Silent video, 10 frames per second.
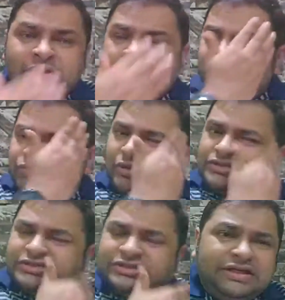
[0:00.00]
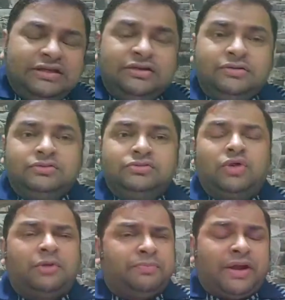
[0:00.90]
Do not steal, do
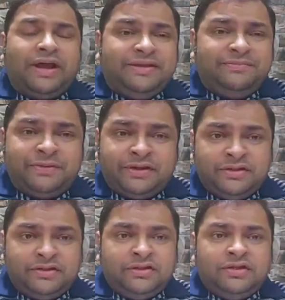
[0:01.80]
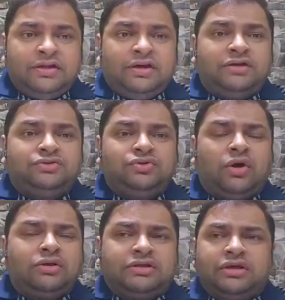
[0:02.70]
not bribe, uh, do
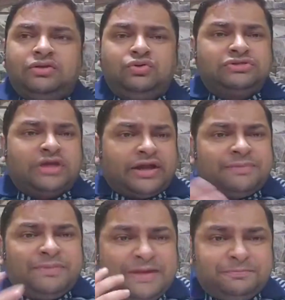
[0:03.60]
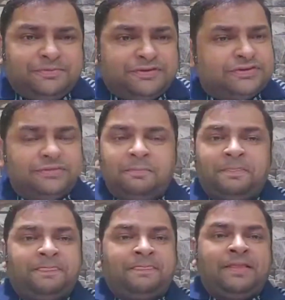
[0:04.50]
not uh, use corrupt lips.
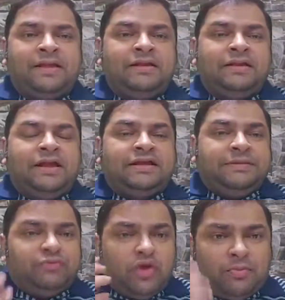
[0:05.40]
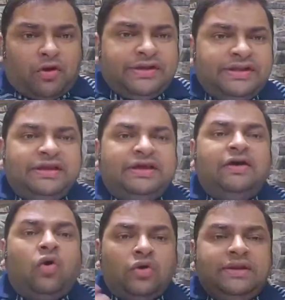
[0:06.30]
Keep your body
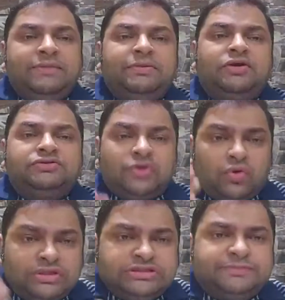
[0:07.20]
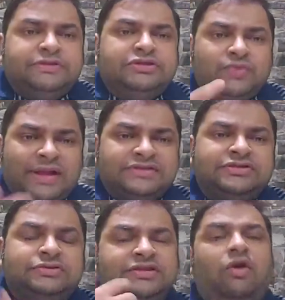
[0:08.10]
holy because the Holy Spirit dwells
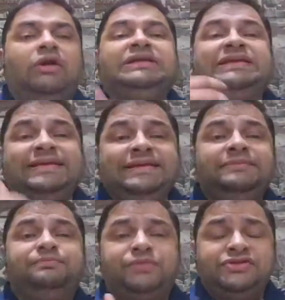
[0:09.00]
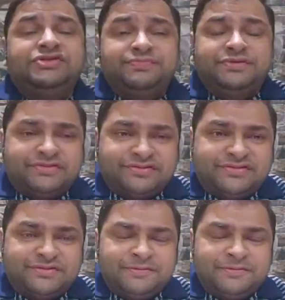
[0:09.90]
in. These are all kingdom principles.